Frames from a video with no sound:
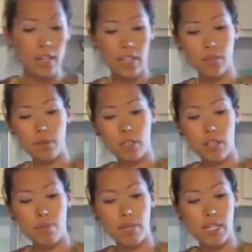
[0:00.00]
Next, we're
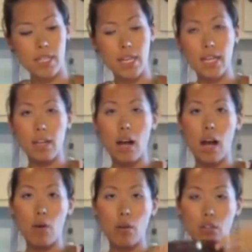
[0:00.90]
gonna mix in
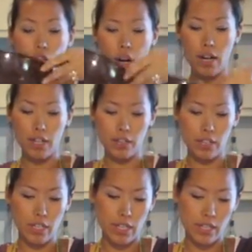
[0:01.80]
our dry
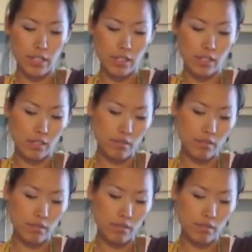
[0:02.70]
ingredients.